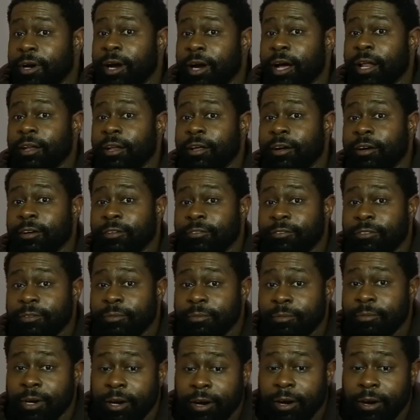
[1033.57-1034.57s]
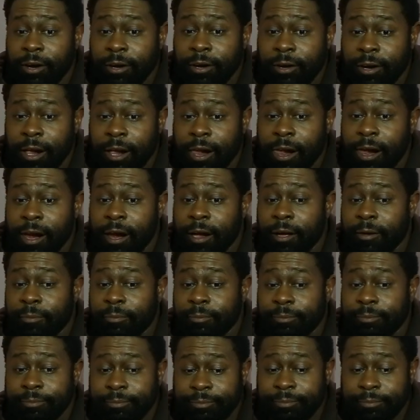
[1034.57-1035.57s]
I learned from her
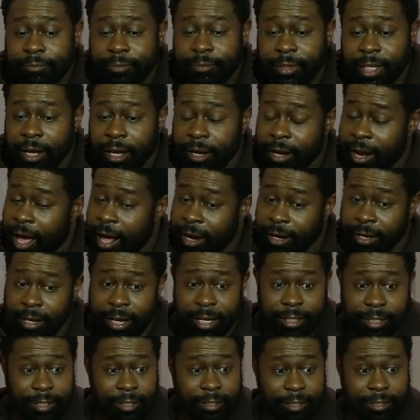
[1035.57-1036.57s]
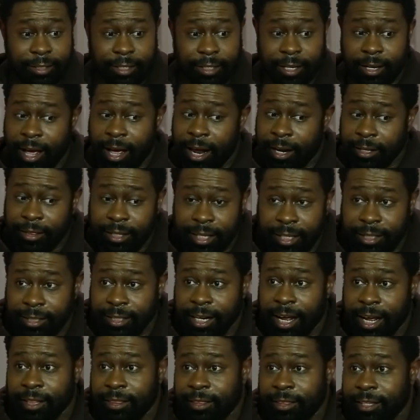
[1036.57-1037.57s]
a lot of lessons, a lot of things
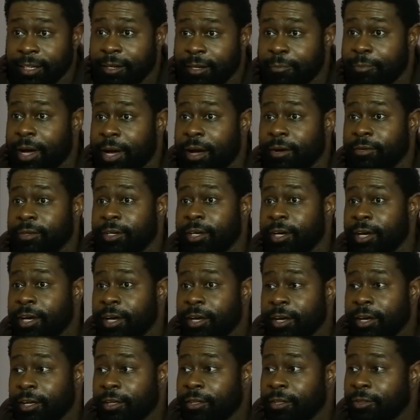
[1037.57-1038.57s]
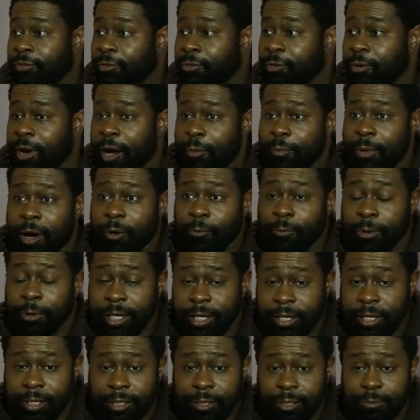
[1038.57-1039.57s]
that I think about throughout my
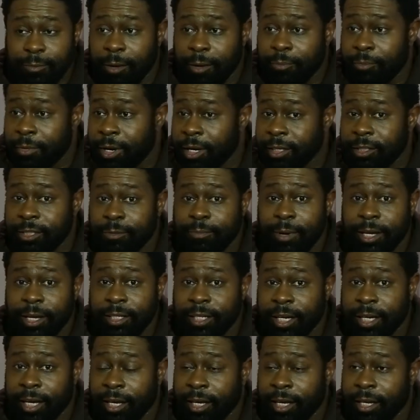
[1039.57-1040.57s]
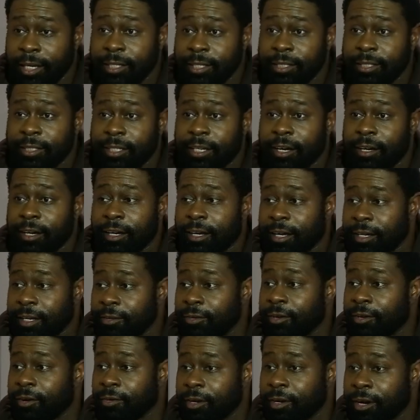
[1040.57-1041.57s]
weeks, my months, my days,
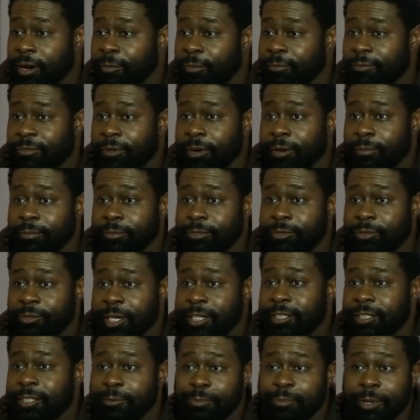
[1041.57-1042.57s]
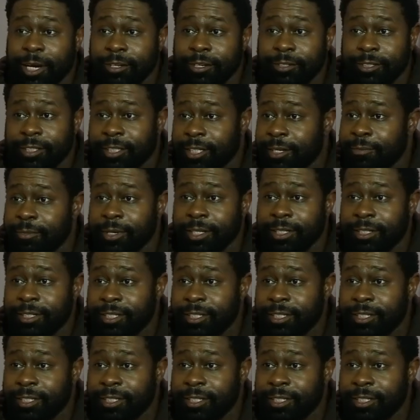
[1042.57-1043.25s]
you know, come from Tracey Baker-Simmons.